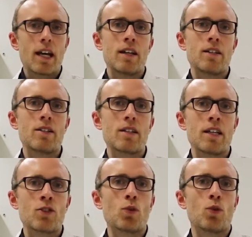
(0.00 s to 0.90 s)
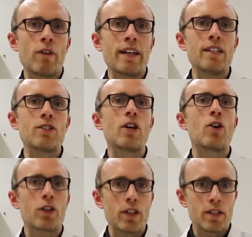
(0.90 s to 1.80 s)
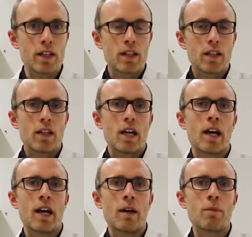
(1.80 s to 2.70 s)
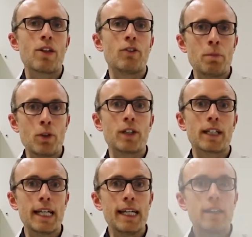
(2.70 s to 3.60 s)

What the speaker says: and it's already targeted therapeutically.